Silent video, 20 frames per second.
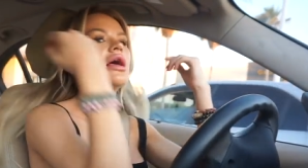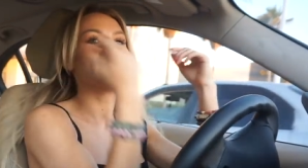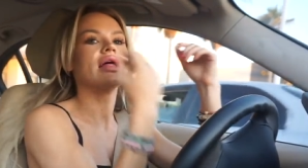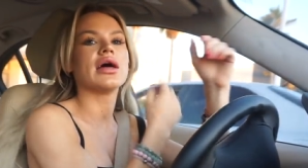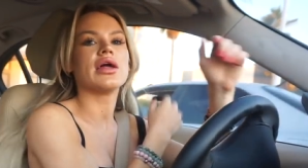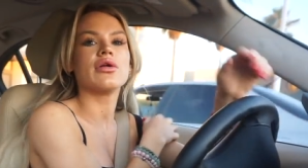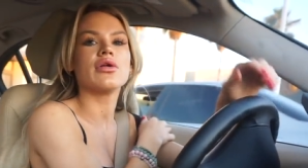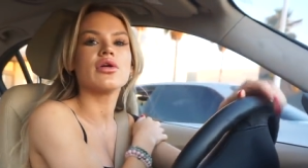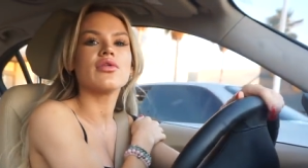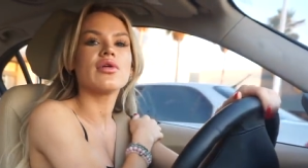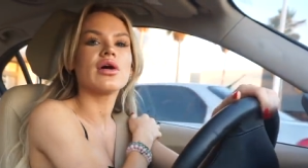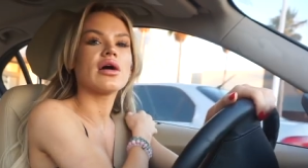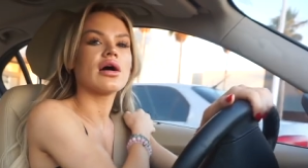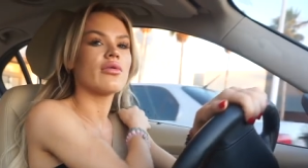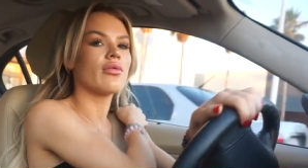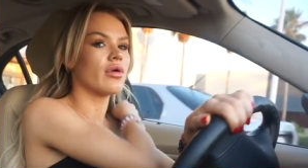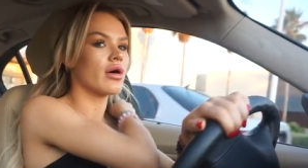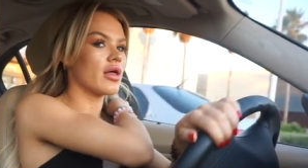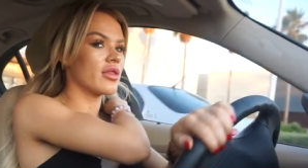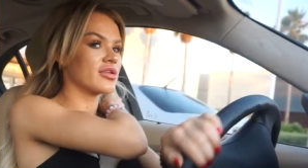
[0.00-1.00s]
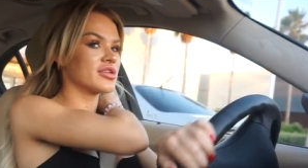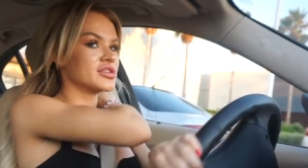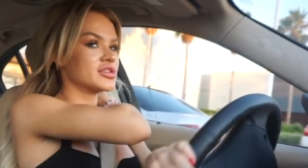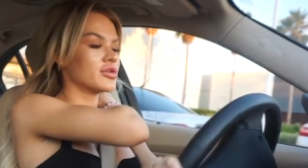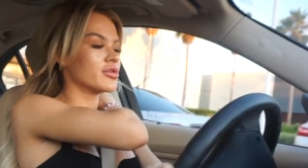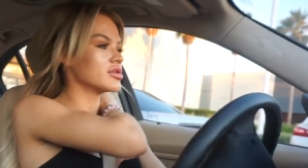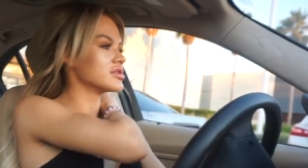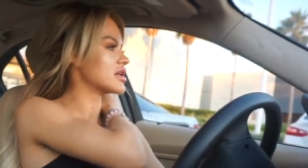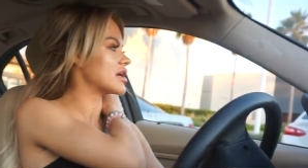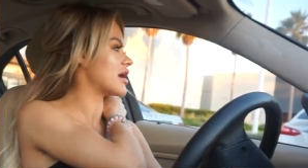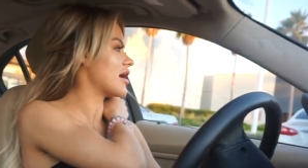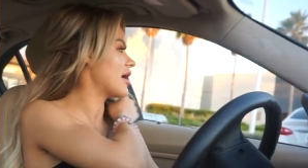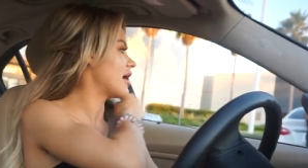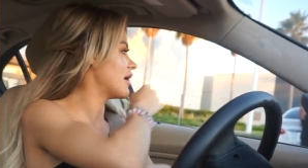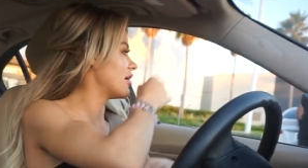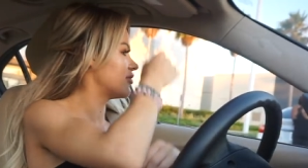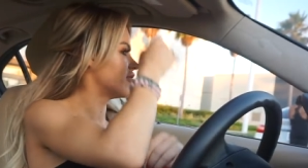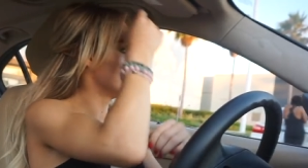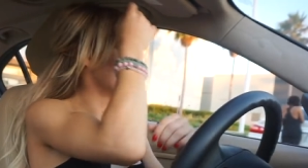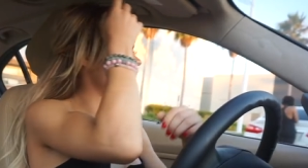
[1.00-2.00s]
I don't know uh, what other stores I
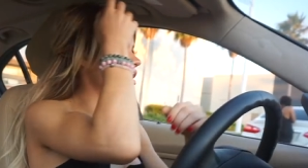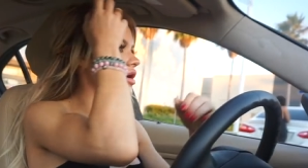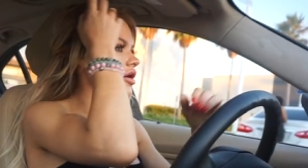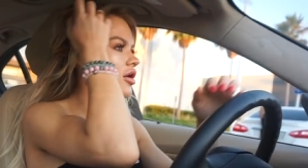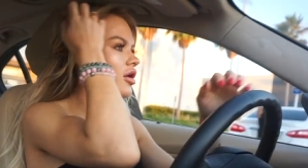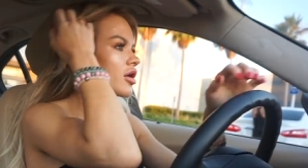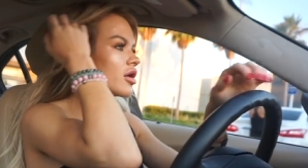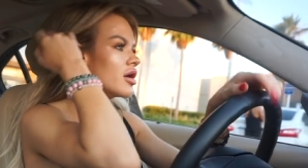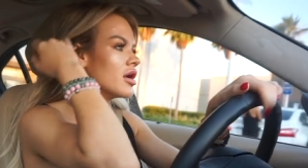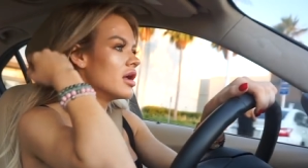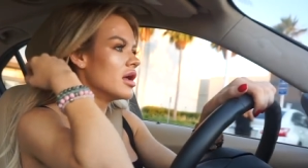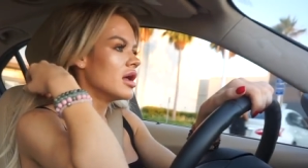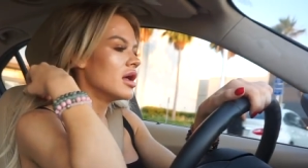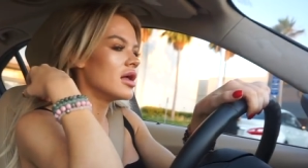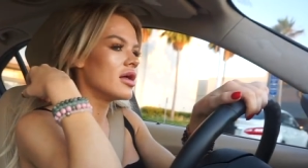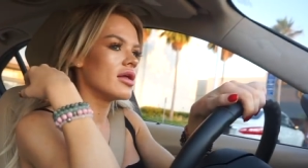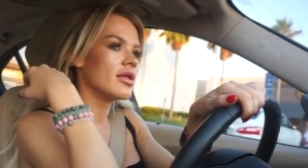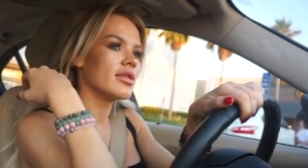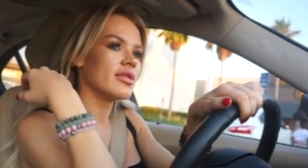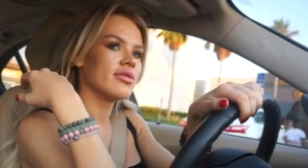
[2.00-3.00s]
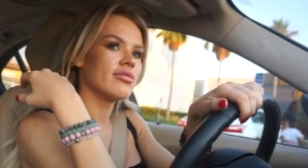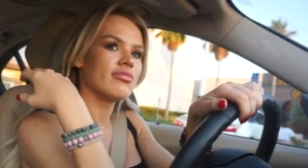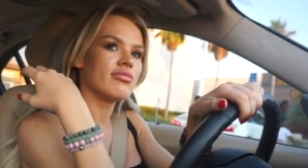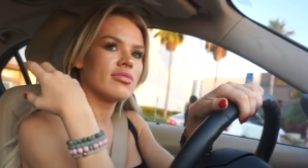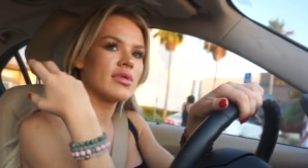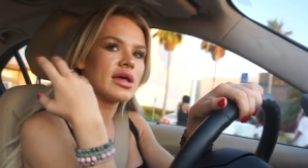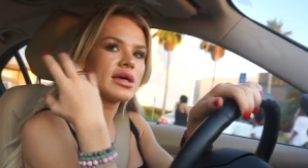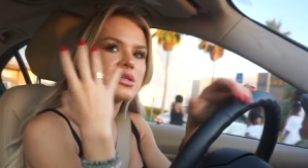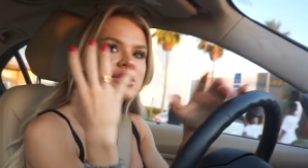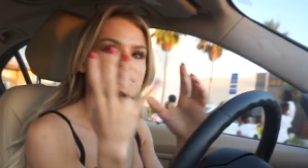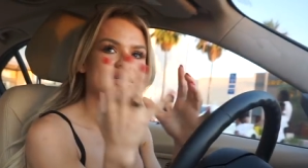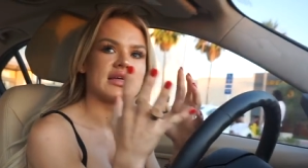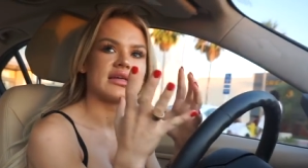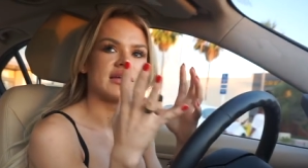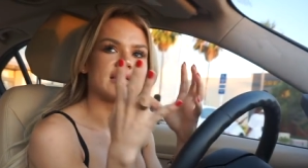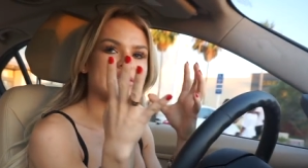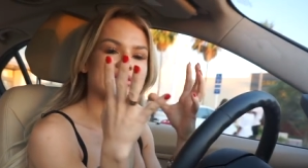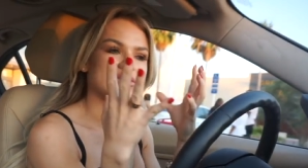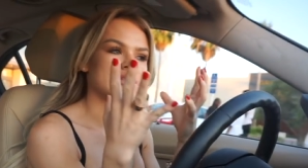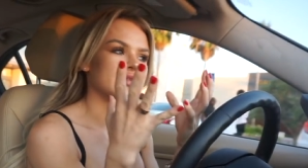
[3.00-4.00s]
have that are like sta-
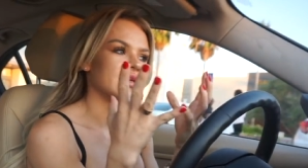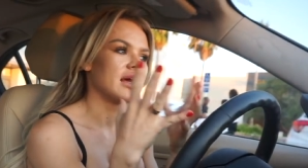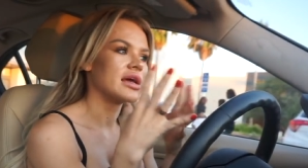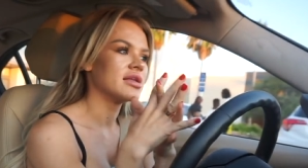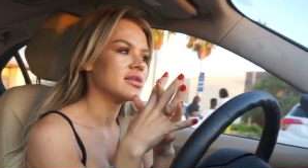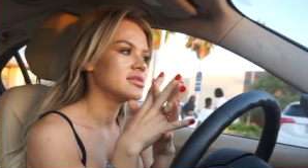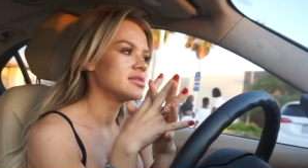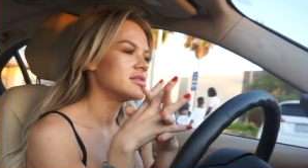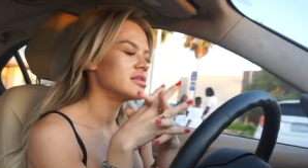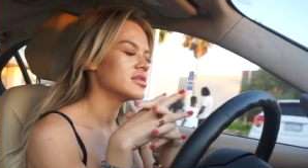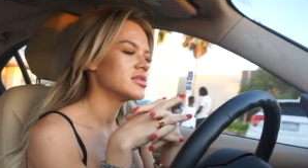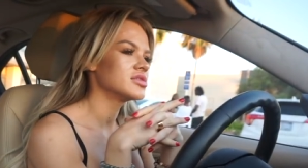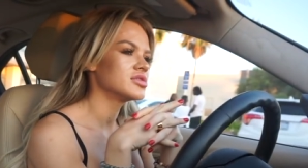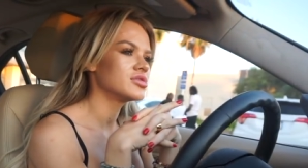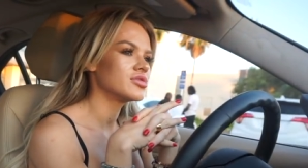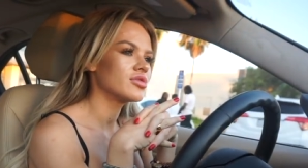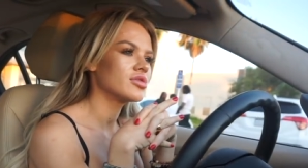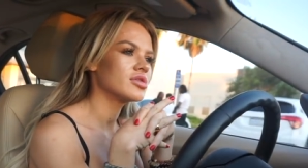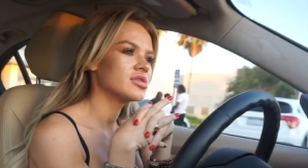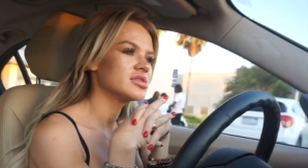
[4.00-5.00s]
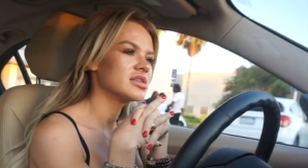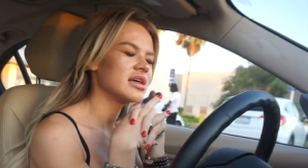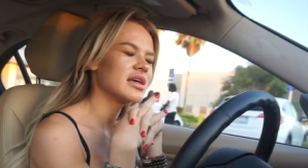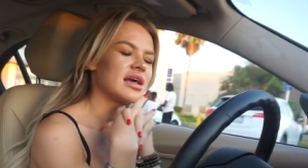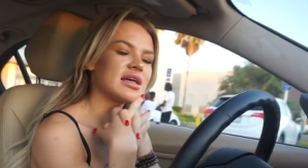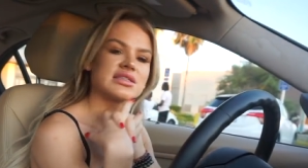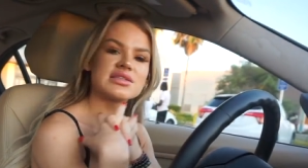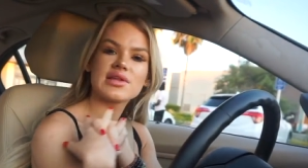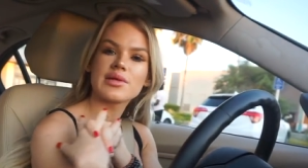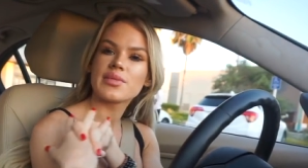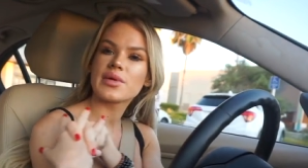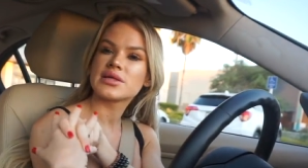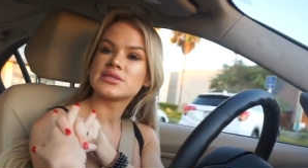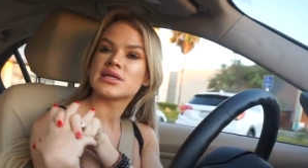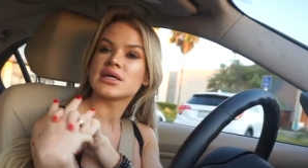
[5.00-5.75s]
like standstill stores, I guess that makes